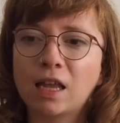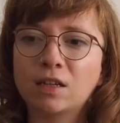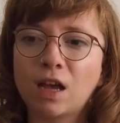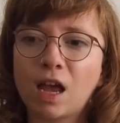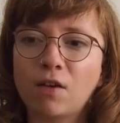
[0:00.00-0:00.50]

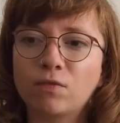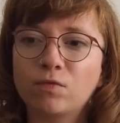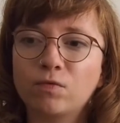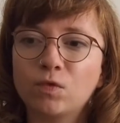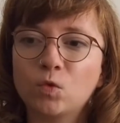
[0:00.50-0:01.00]
and I
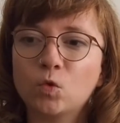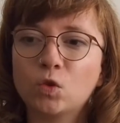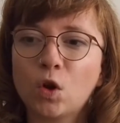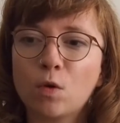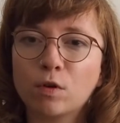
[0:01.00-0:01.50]
have
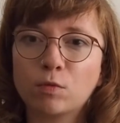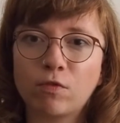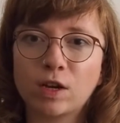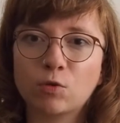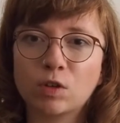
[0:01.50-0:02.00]
so much